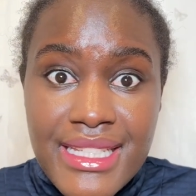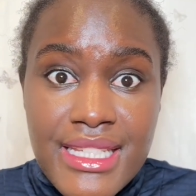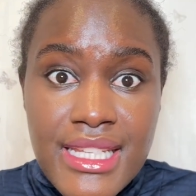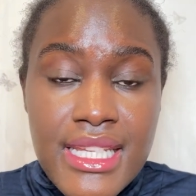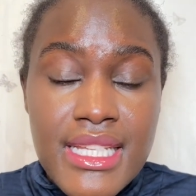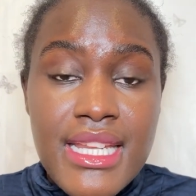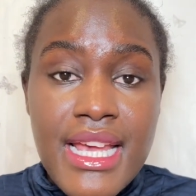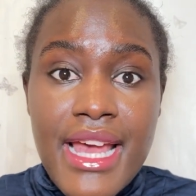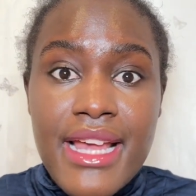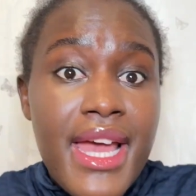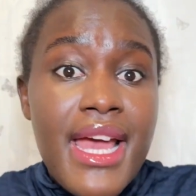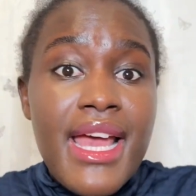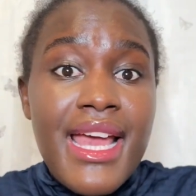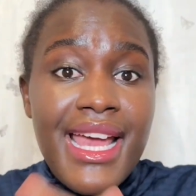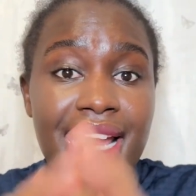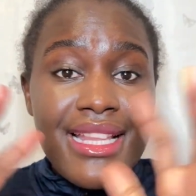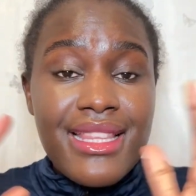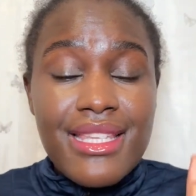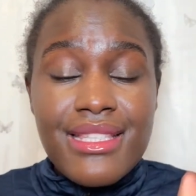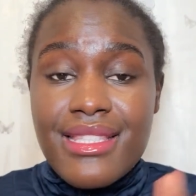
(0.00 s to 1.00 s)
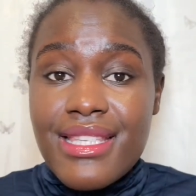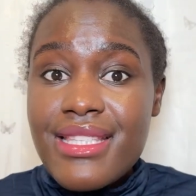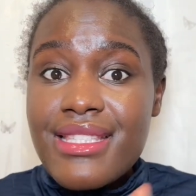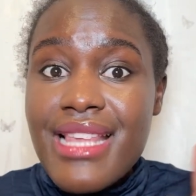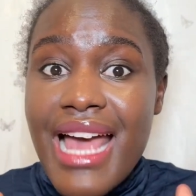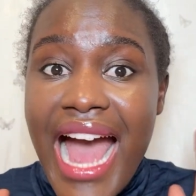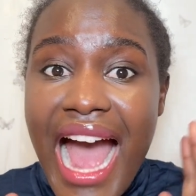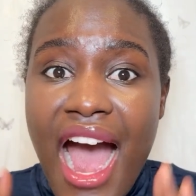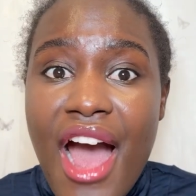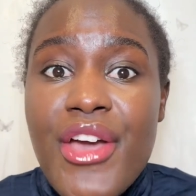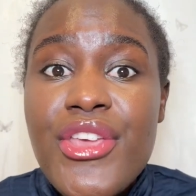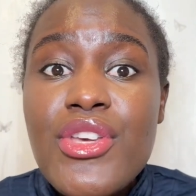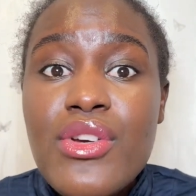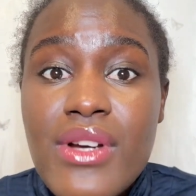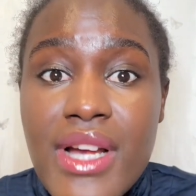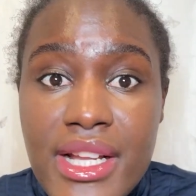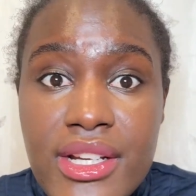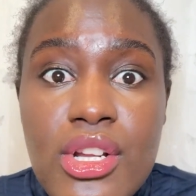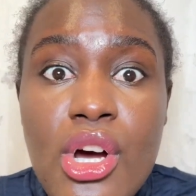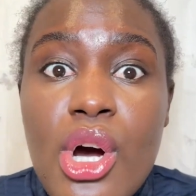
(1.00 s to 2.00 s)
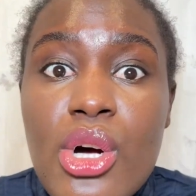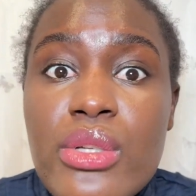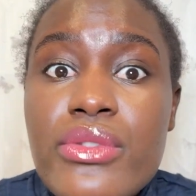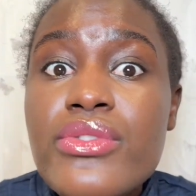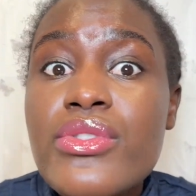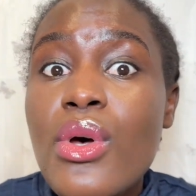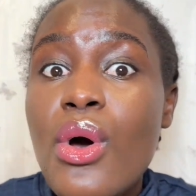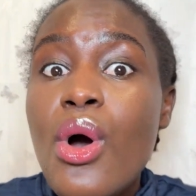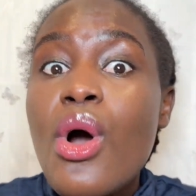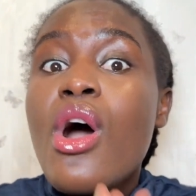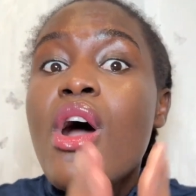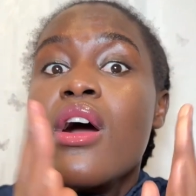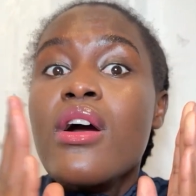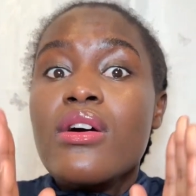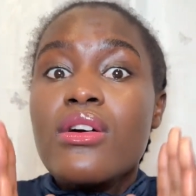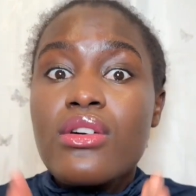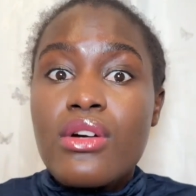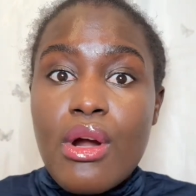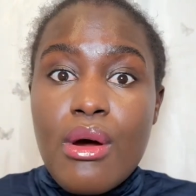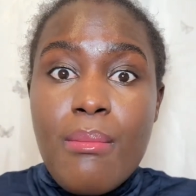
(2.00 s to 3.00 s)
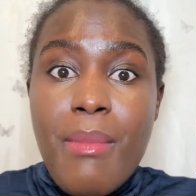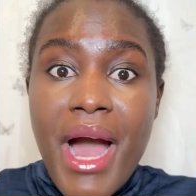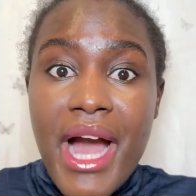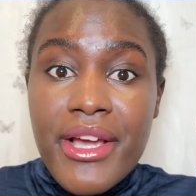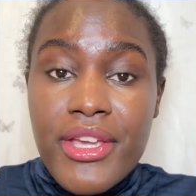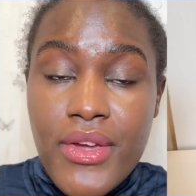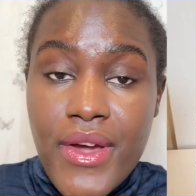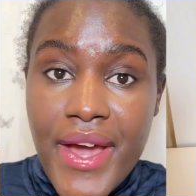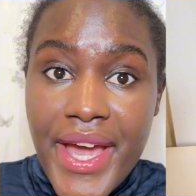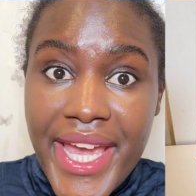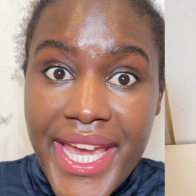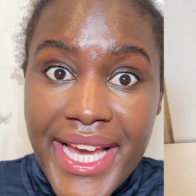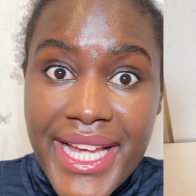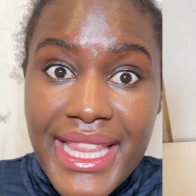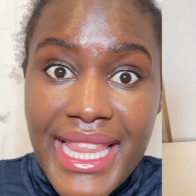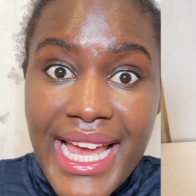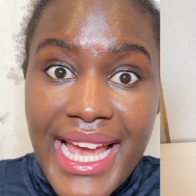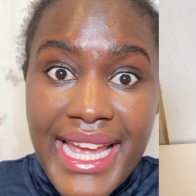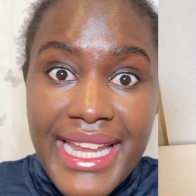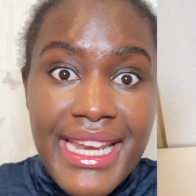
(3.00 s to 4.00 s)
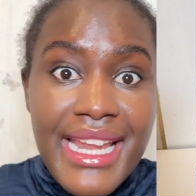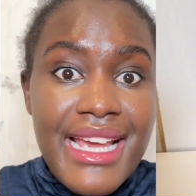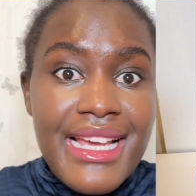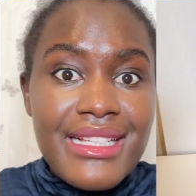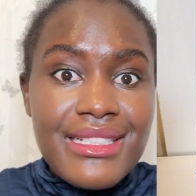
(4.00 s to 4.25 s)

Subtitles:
it, and this is how you can also grow back your hairline.